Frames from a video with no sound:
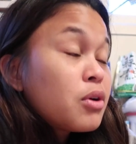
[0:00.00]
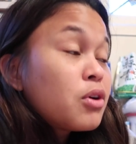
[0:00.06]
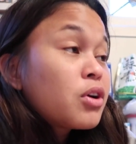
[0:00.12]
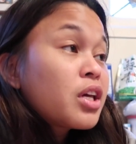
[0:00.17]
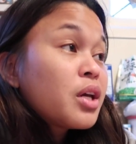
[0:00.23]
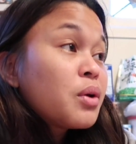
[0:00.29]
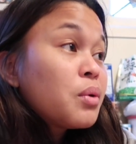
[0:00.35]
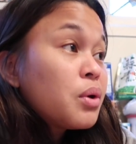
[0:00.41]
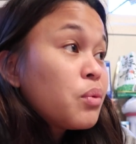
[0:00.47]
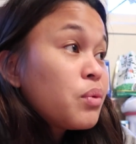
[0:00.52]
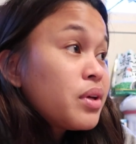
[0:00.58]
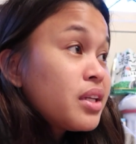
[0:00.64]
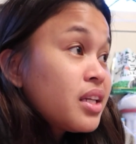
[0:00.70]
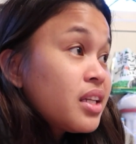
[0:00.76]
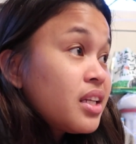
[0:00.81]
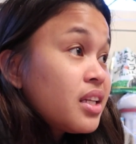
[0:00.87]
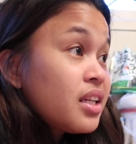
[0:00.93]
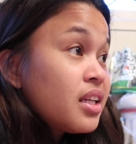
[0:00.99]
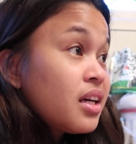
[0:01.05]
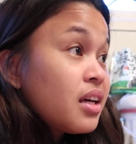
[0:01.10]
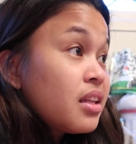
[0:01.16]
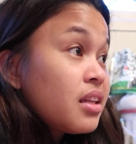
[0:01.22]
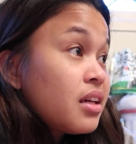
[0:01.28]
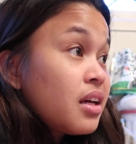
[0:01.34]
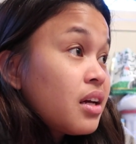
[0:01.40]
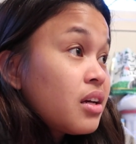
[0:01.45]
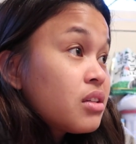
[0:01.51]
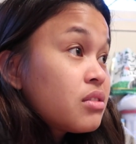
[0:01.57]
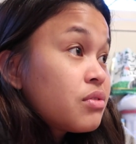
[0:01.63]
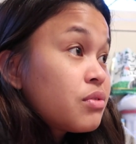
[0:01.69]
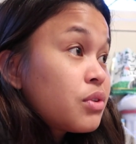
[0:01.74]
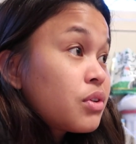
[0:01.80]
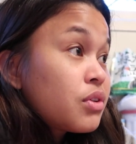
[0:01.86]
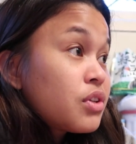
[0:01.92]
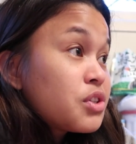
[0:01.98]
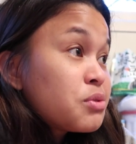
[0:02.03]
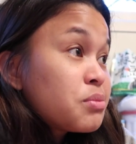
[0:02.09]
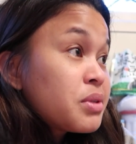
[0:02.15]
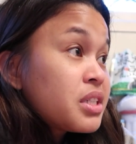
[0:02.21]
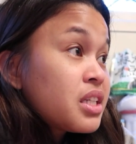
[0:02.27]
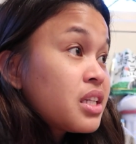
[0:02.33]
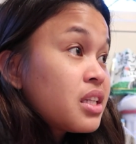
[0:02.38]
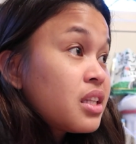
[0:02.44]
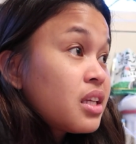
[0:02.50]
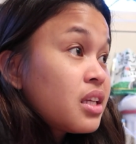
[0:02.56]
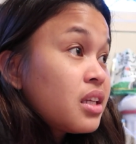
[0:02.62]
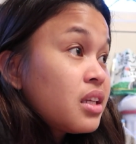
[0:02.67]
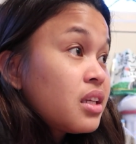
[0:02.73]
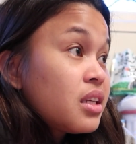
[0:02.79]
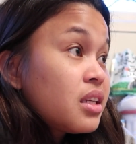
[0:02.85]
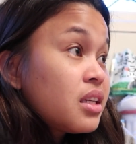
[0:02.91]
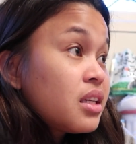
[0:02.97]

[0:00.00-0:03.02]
Okay, what we need in the other house for Christmas eating?